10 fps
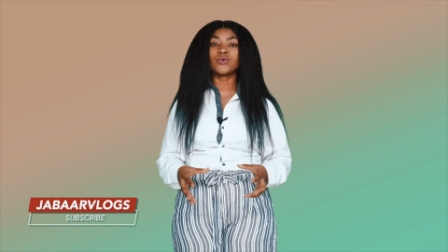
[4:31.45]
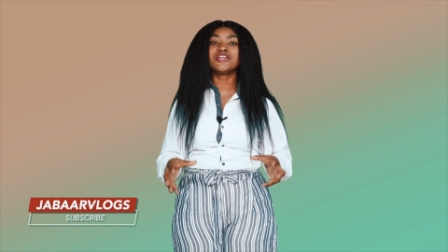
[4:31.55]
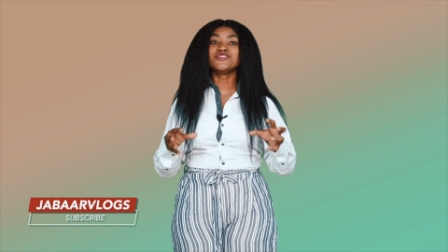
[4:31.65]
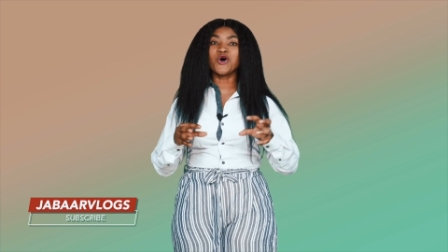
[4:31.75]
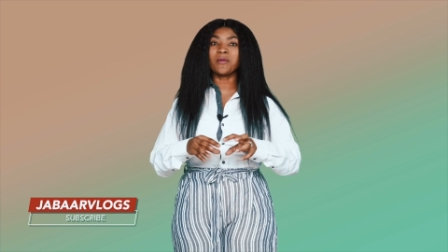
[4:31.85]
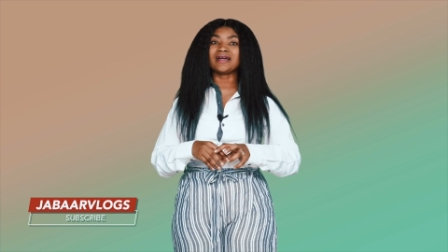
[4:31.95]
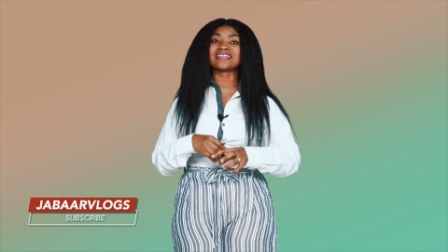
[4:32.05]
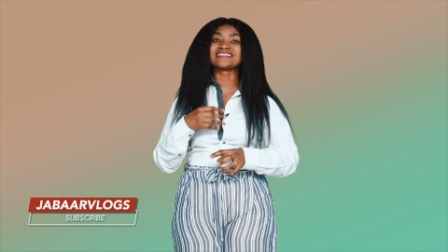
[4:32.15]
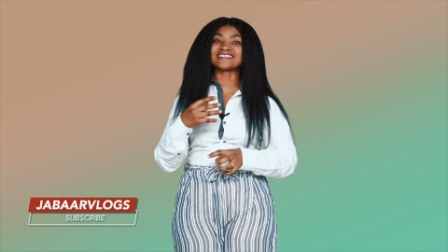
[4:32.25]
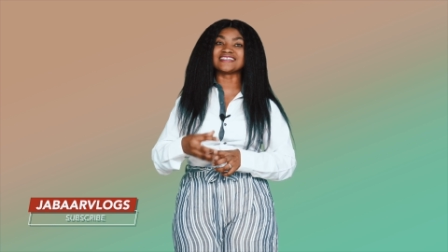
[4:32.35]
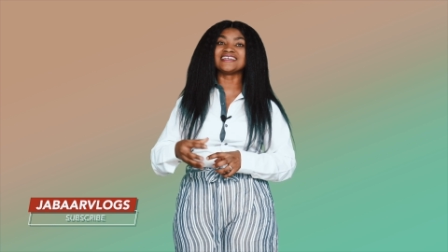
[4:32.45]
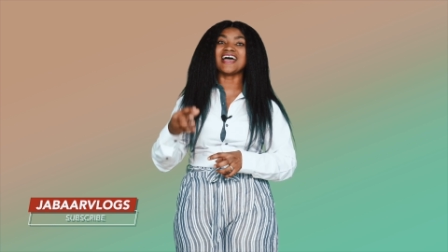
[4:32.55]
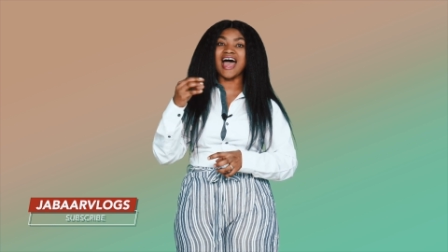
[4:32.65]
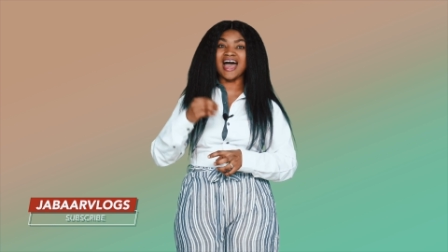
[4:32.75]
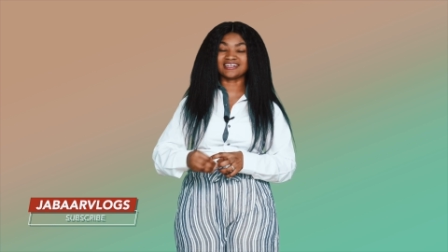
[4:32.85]
we normally
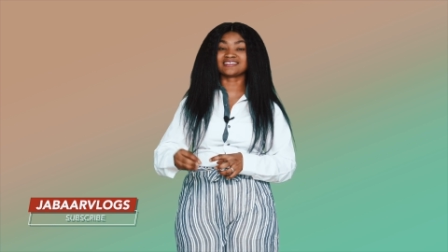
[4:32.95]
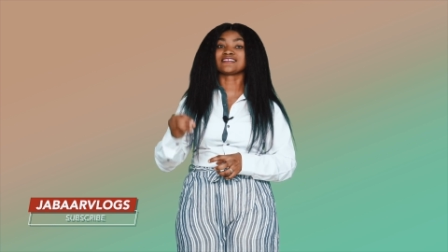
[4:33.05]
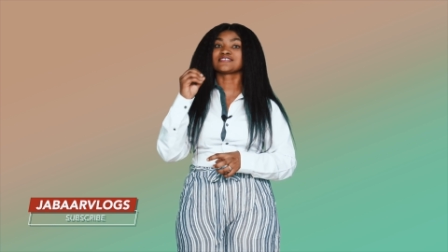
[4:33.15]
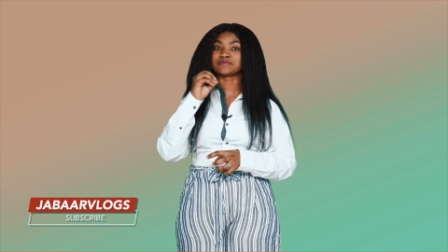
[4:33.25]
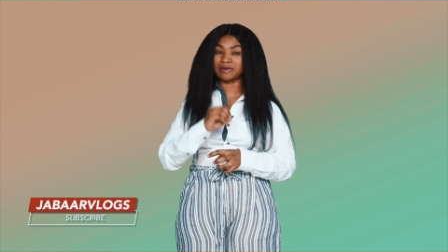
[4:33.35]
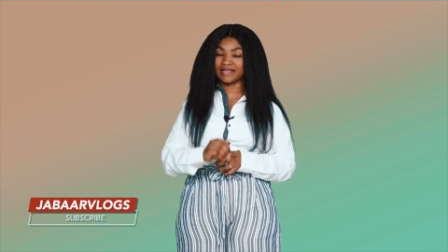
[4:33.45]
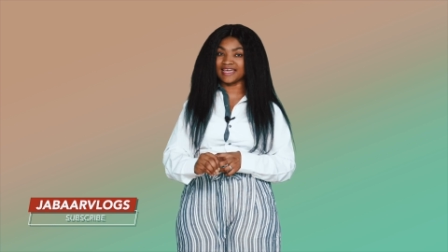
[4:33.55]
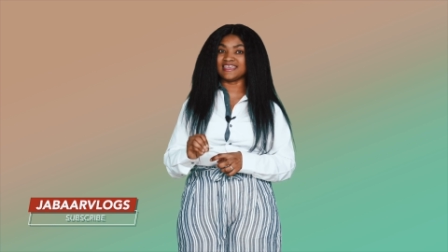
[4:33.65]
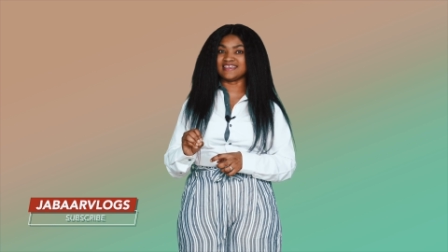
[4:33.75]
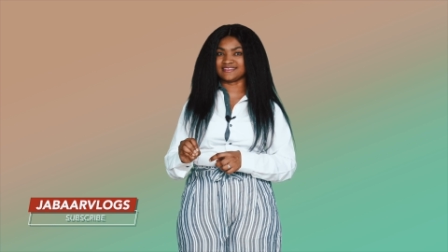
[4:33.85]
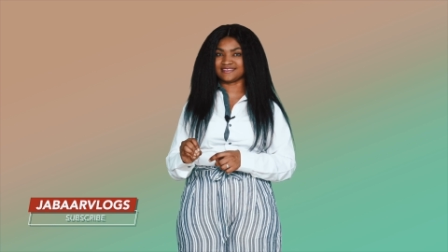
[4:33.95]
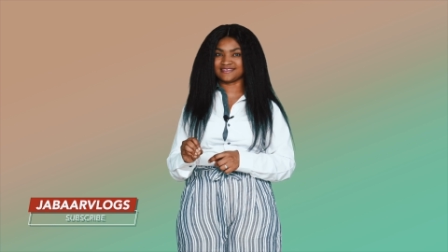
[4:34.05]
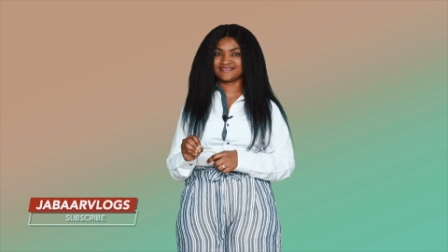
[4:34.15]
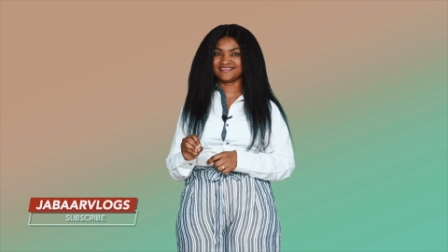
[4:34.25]
see actors play it,